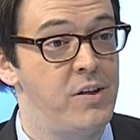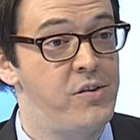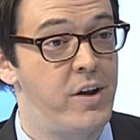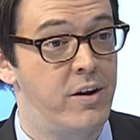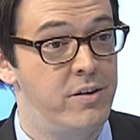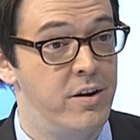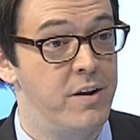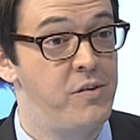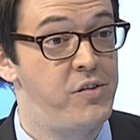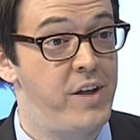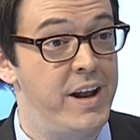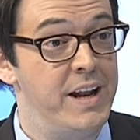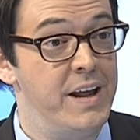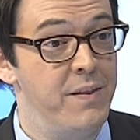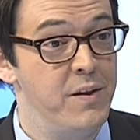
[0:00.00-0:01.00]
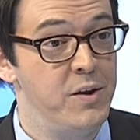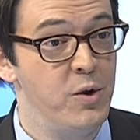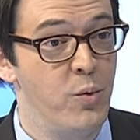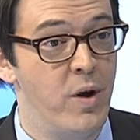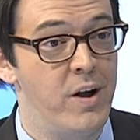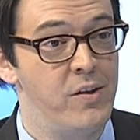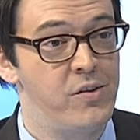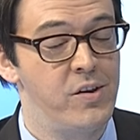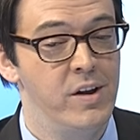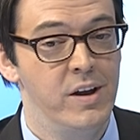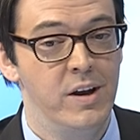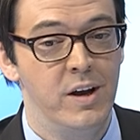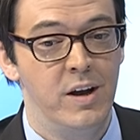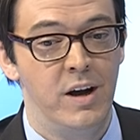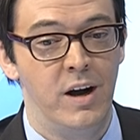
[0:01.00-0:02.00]
Secretary of State in the U.S.,
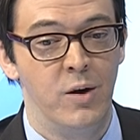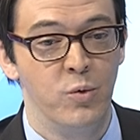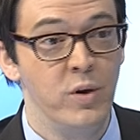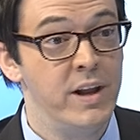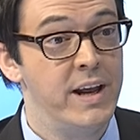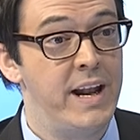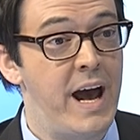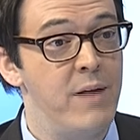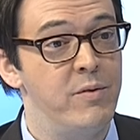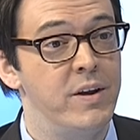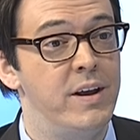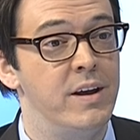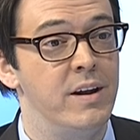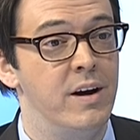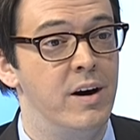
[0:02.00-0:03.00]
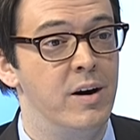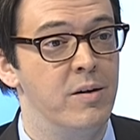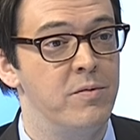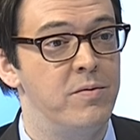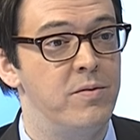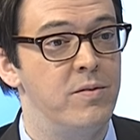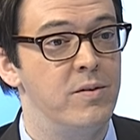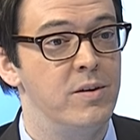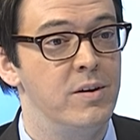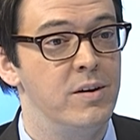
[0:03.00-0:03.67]
really an advocate of